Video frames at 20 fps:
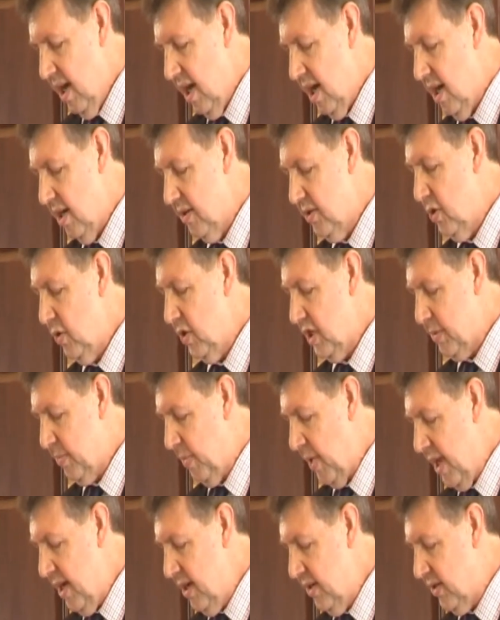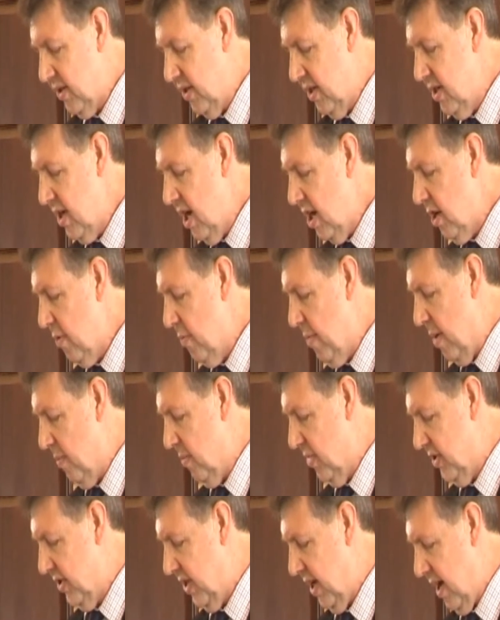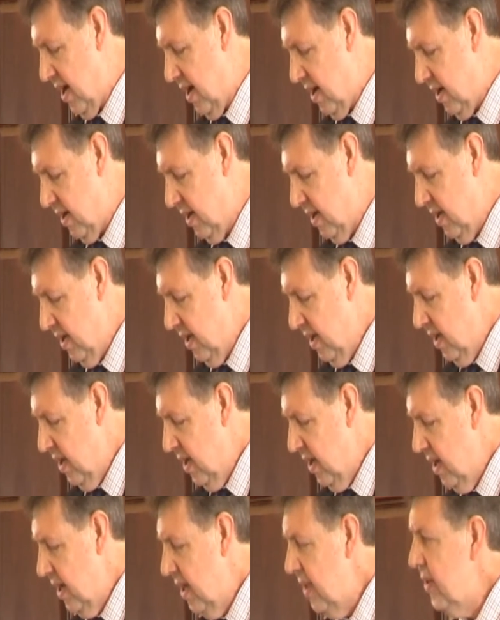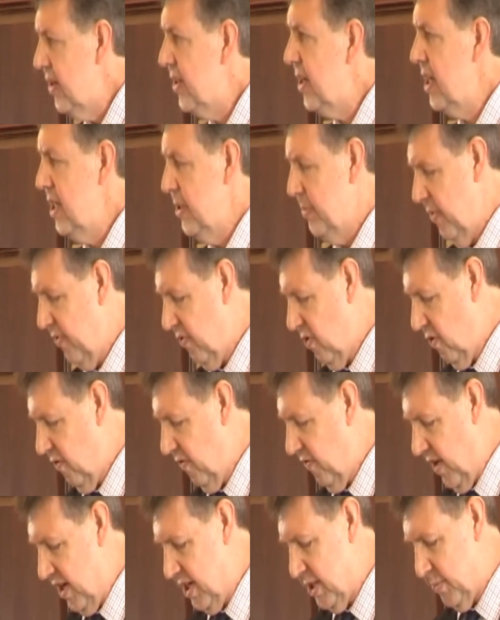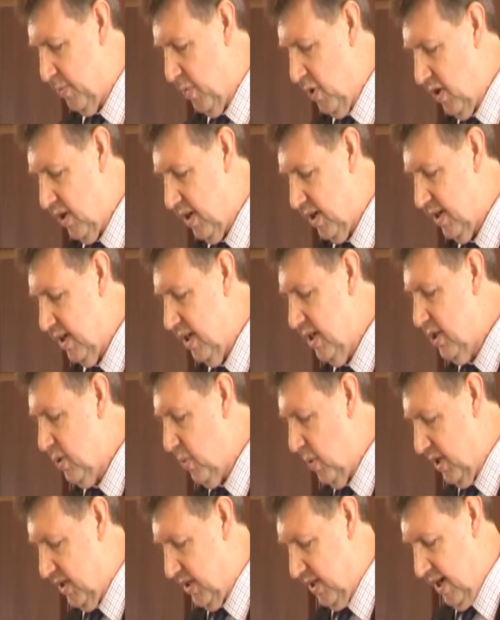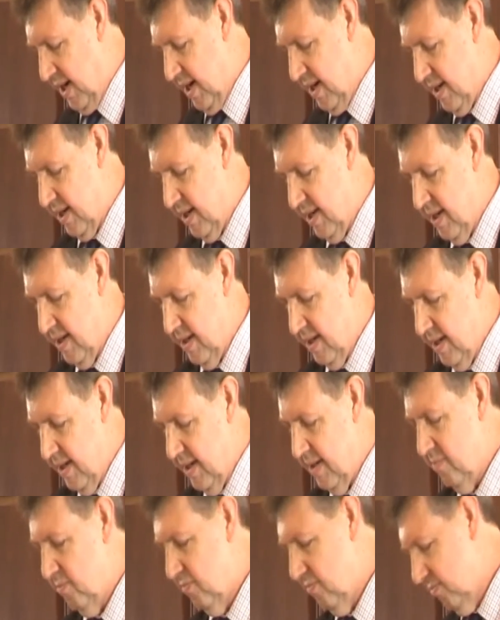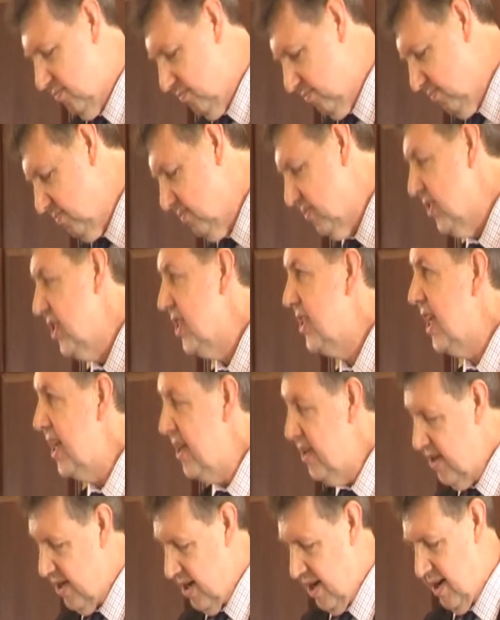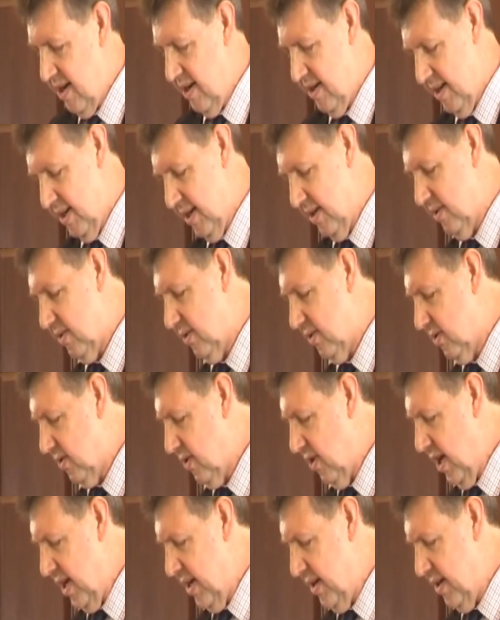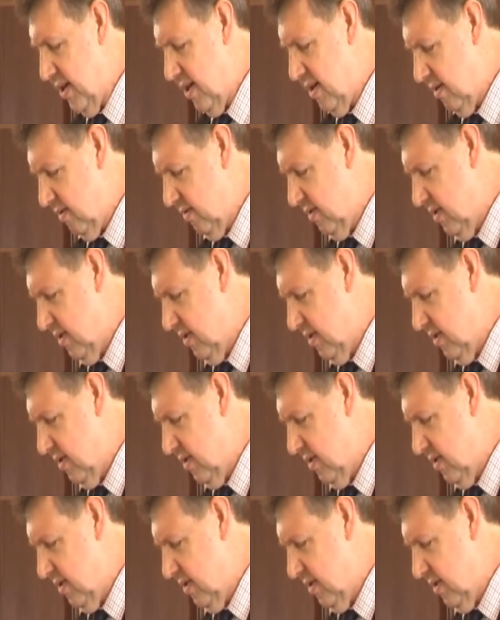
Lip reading: To explain to the younger members here, in the days before Facebook and Twitter, Tinder and Grindr,